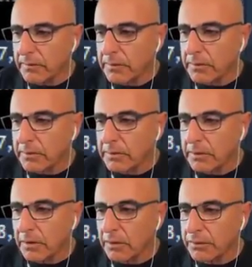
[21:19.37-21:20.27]
It's
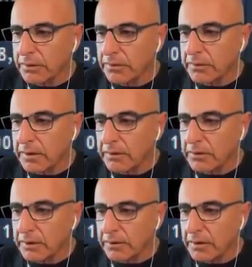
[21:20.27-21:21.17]
close, it's
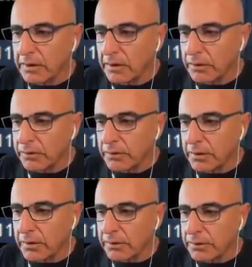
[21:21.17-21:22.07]
dangerously close to the
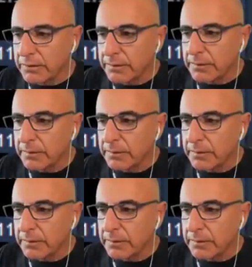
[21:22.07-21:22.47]
lows.